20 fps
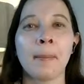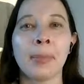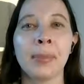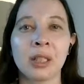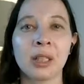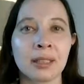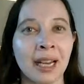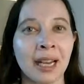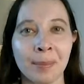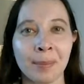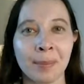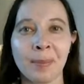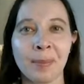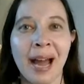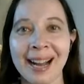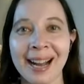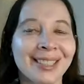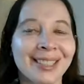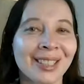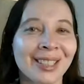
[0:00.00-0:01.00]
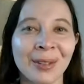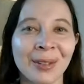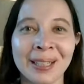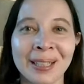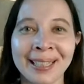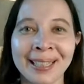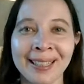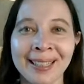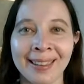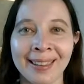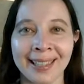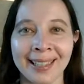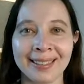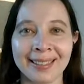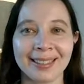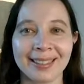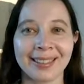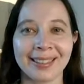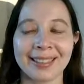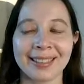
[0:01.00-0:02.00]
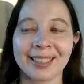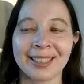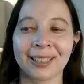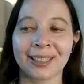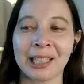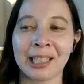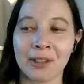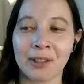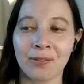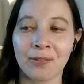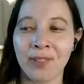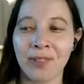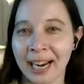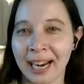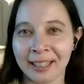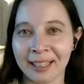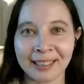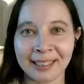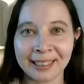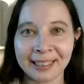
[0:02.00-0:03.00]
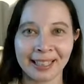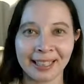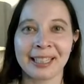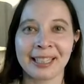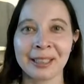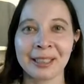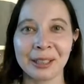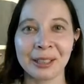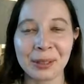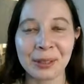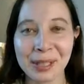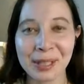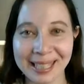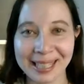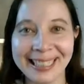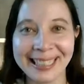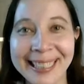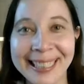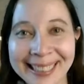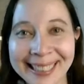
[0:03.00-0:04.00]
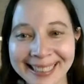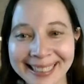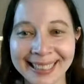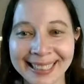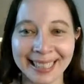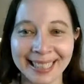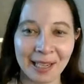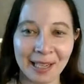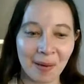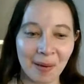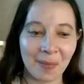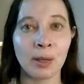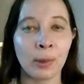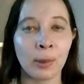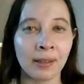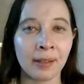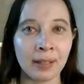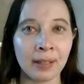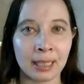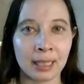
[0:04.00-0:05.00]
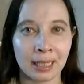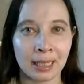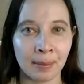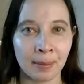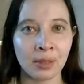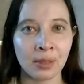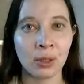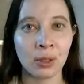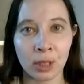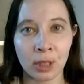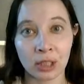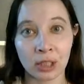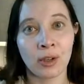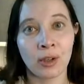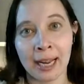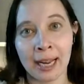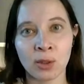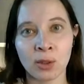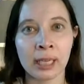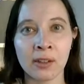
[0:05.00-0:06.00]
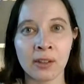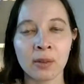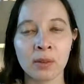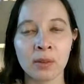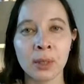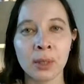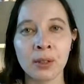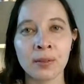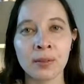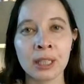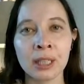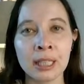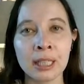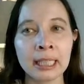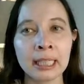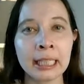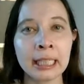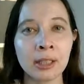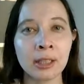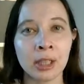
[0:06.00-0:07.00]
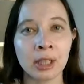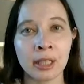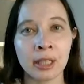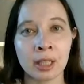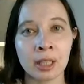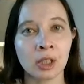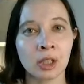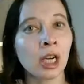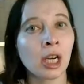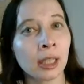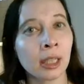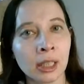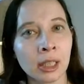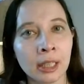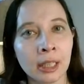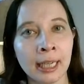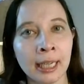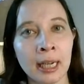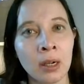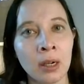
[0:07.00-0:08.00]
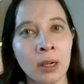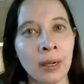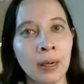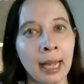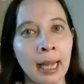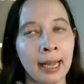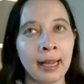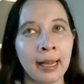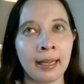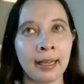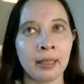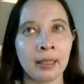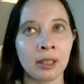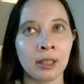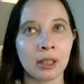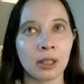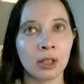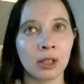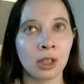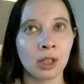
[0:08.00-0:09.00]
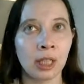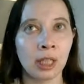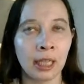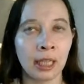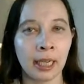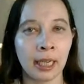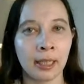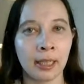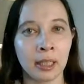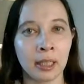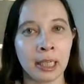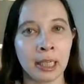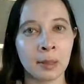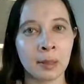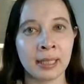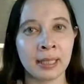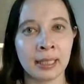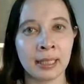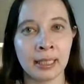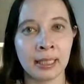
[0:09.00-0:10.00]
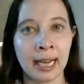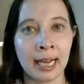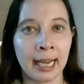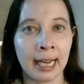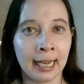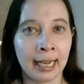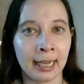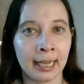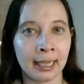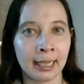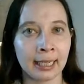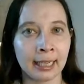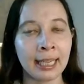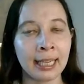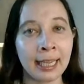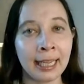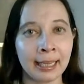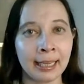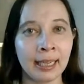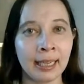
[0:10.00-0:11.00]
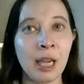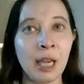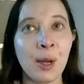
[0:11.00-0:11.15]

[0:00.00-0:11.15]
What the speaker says: built-up backstory that they're like finally letting loose. One of the Sims who just graduated from university, she's a doctor now, and she and her husband had a kid,